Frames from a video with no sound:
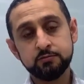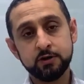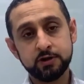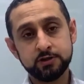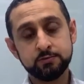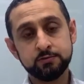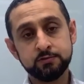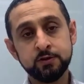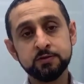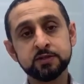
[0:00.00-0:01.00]
but
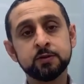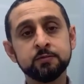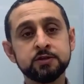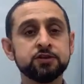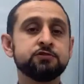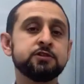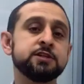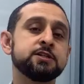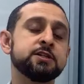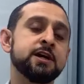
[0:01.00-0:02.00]
limited companies are
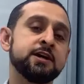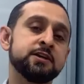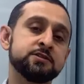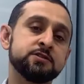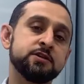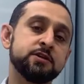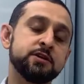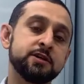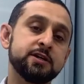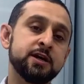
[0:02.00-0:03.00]
treated as
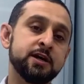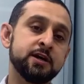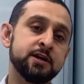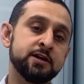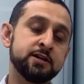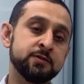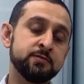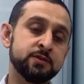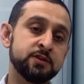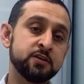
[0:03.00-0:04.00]

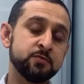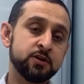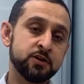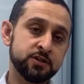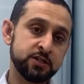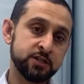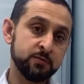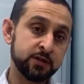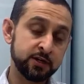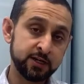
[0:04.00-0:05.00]
third-party
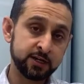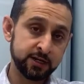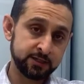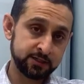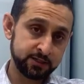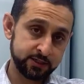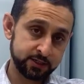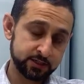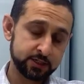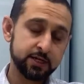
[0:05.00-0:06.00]
independent legal
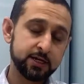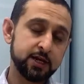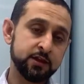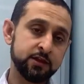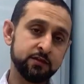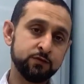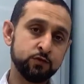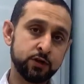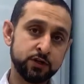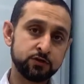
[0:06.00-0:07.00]
entities, and
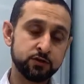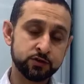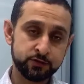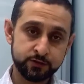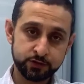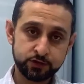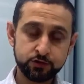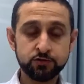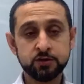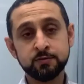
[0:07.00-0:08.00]
therefore any transfers
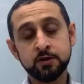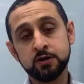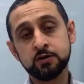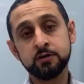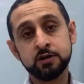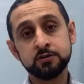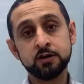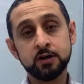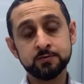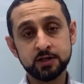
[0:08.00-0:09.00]
to them are at
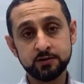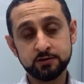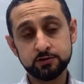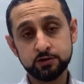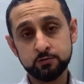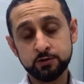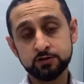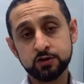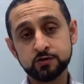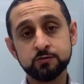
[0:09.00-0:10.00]
arm's length. So when you
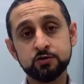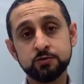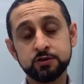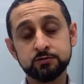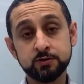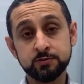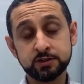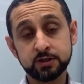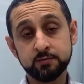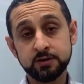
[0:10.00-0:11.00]
transfer property into a
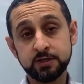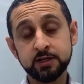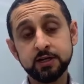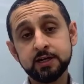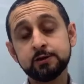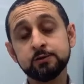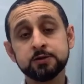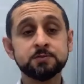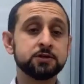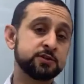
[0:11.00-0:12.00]
limited company, it will be
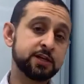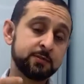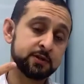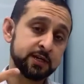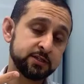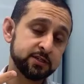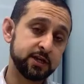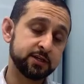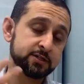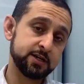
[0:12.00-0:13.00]
subject to capital gains
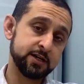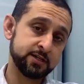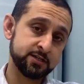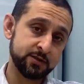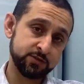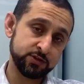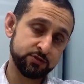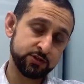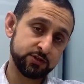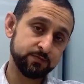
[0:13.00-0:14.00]
tax and stamp
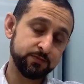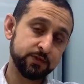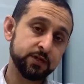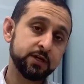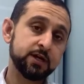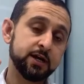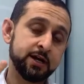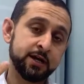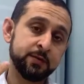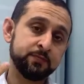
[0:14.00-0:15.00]
duty.
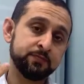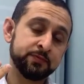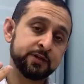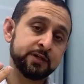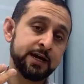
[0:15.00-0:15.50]
To